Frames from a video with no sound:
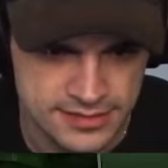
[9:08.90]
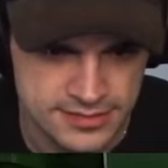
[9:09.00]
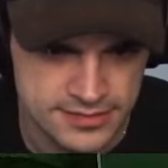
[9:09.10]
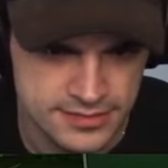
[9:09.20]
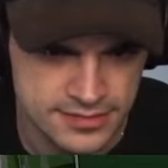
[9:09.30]

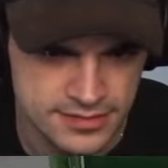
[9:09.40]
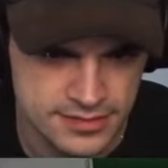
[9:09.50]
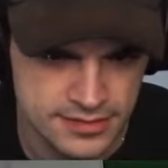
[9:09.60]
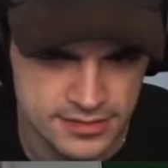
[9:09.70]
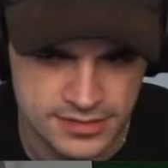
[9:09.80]

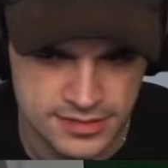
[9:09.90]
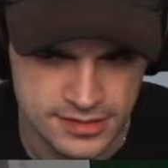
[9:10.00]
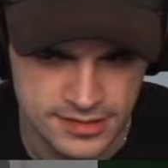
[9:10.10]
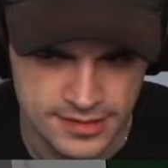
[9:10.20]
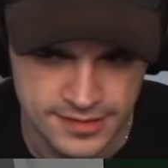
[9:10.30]

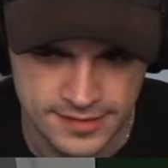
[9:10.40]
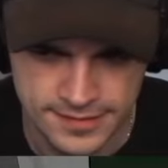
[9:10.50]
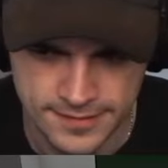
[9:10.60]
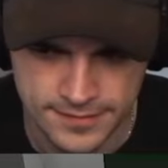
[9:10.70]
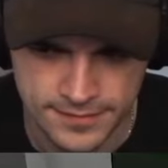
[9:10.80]

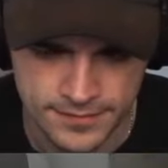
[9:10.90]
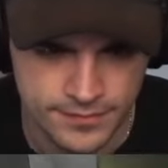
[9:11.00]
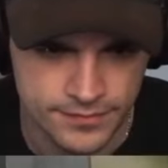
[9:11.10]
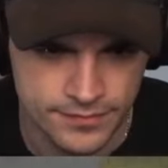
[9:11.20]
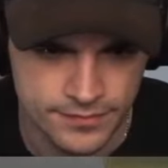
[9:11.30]

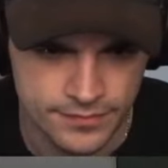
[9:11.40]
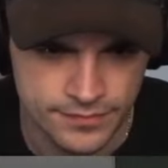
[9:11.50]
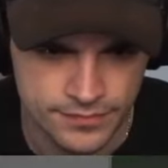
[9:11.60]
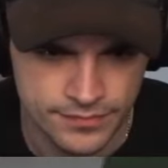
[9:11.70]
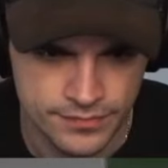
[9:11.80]
Nobody speaks.